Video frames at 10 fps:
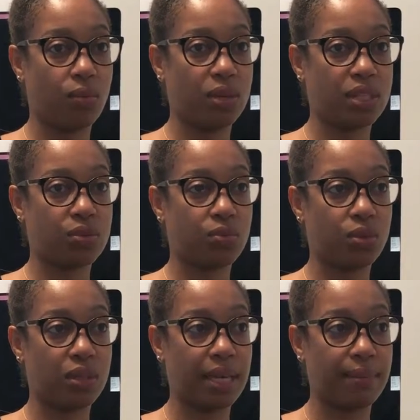which
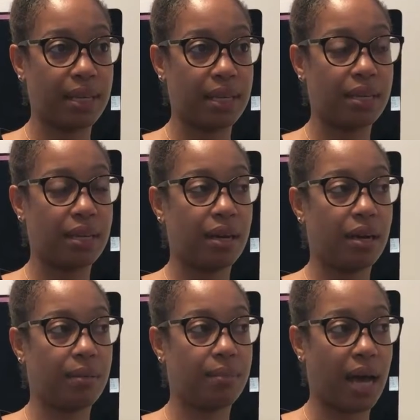will limit
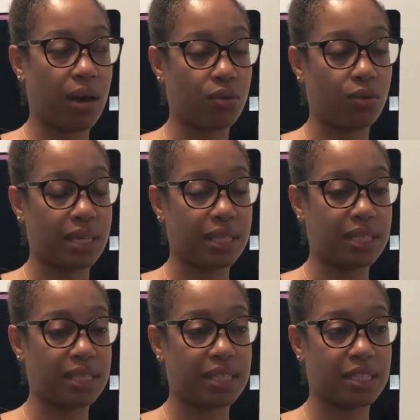how
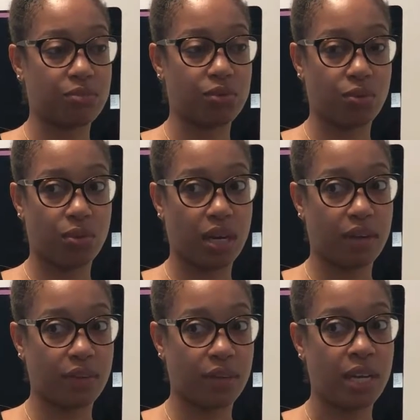quickly systems will
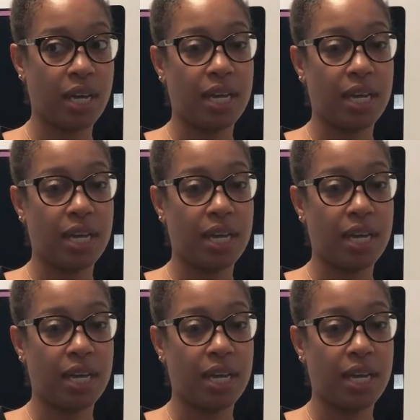recover,